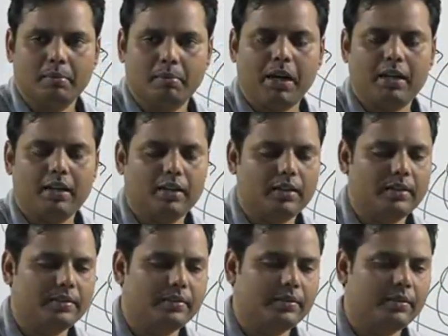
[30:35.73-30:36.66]
but
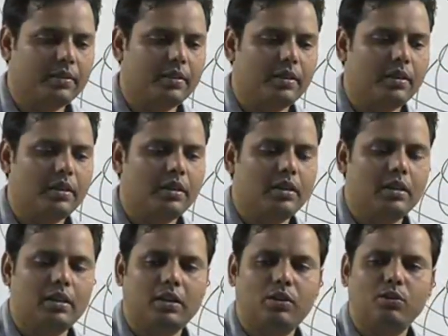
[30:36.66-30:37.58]

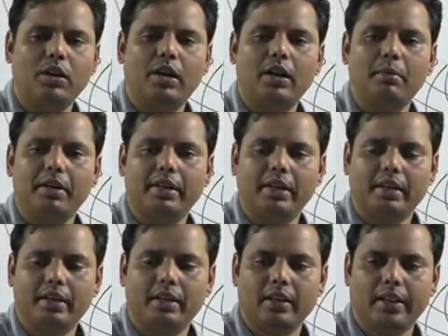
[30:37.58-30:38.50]
to a
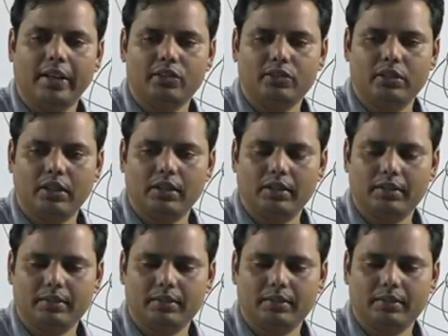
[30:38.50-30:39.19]
limited extent.